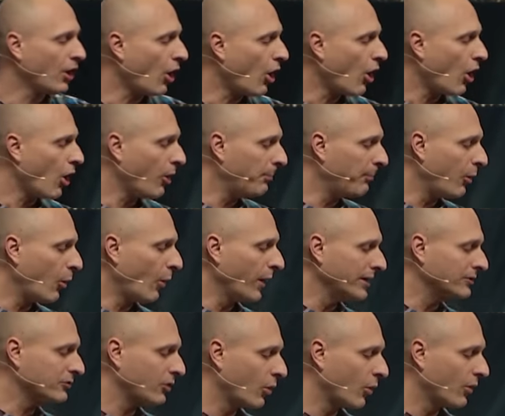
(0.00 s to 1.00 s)
all
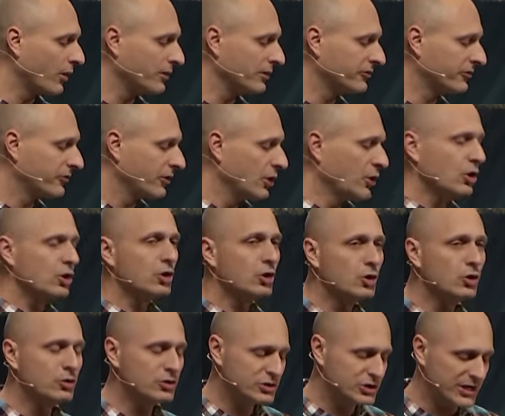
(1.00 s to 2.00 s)
point towards
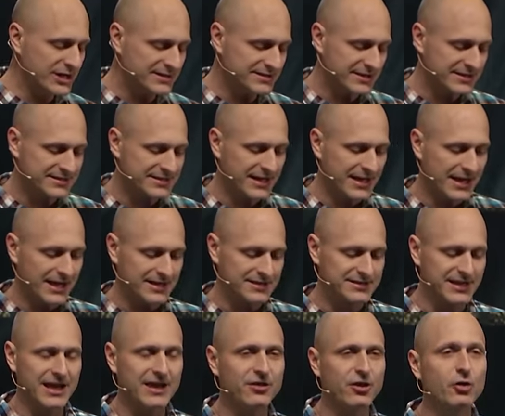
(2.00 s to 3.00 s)
who Jesus is,
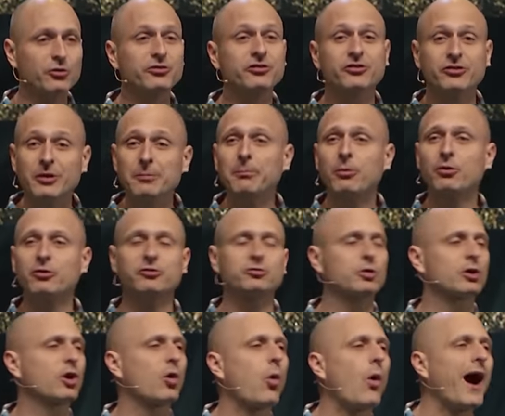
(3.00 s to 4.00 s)
and those symbols
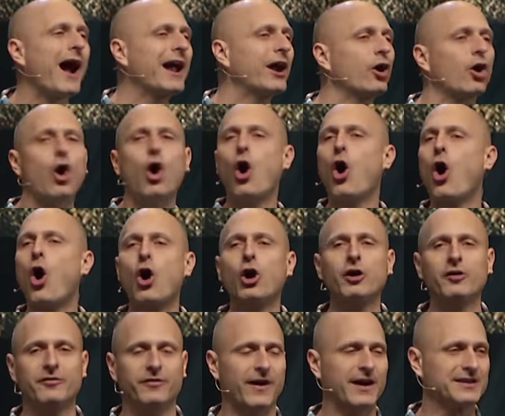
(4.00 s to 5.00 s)
require all
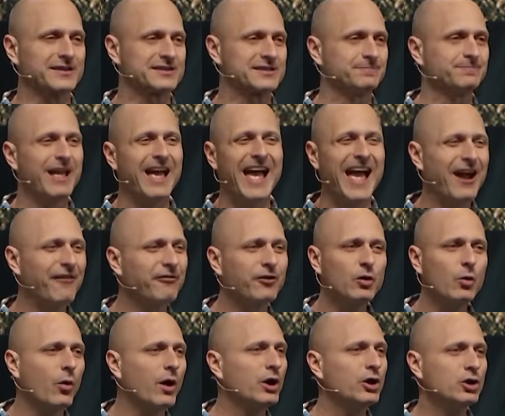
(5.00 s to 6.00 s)
of us,
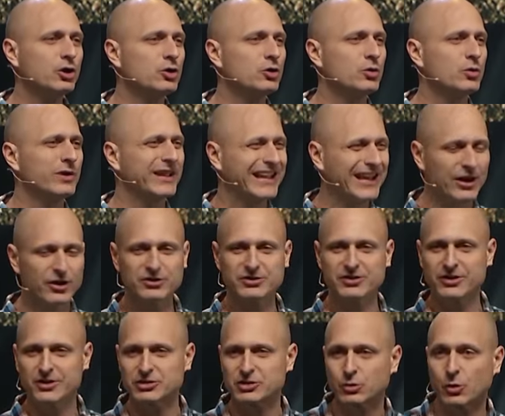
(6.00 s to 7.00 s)
everyone who hears
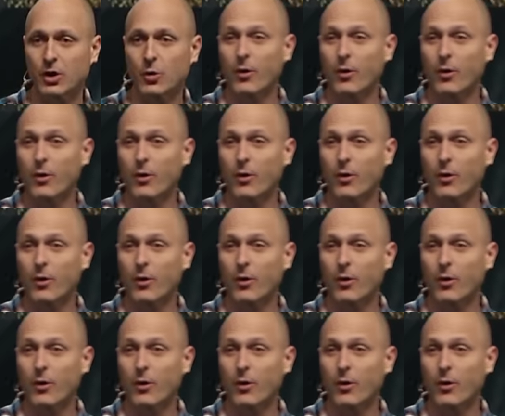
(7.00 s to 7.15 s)
this story,